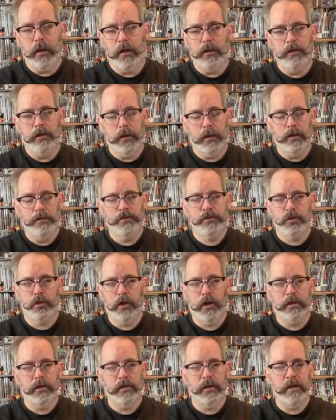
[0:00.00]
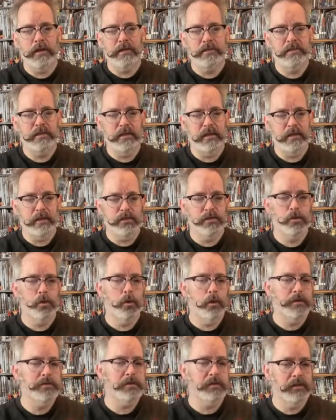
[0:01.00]
On Tron Legacy, the
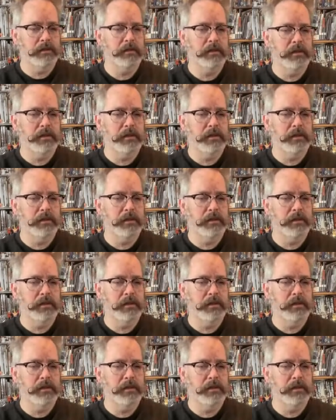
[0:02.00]
toys in the